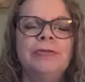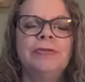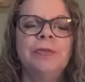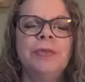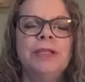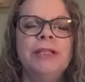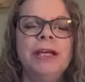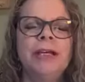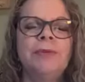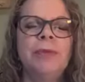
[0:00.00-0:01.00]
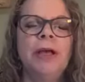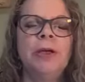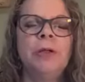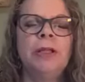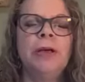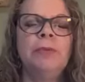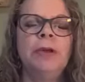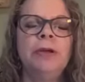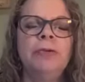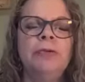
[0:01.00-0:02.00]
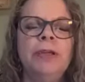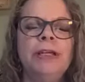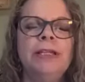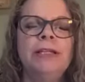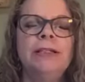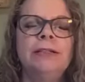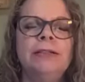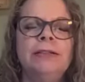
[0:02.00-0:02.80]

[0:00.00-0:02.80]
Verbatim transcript: from the deck by Colette Baron Reed.